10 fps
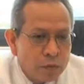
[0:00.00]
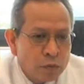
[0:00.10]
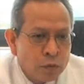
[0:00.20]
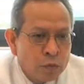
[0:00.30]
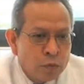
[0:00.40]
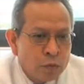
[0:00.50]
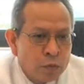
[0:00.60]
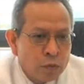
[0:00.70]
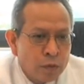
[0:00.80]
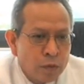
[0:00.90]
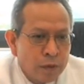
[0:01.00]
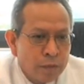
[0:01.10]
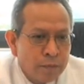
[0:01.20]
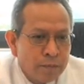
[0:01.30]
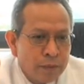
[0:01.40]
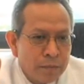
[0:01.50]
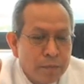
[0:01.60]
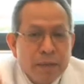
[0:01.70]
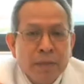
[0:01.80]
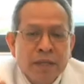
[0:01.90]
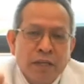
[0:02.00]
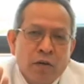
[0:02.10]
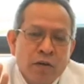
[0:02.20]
To mimic the